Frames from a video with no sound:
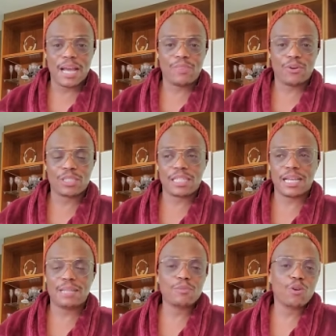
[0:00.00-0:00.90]
I thought,
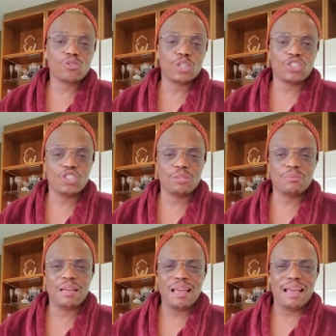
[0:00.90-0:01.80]
let me go to the gym.